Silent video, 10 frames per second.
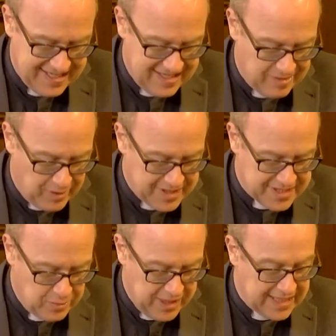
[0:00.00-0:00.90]
once a
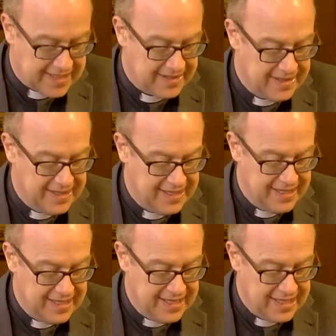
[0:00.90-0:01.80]
week,
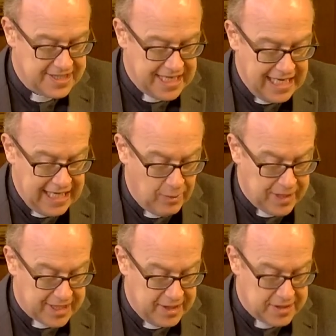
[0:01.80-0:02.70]
and dealing with
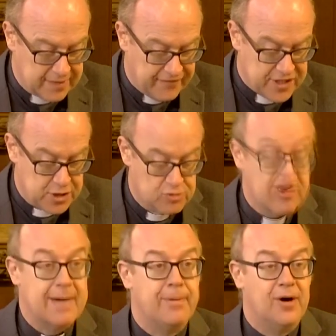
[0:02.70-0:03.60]
those official
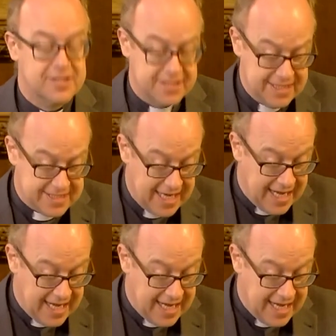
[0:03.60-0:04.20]
red boxes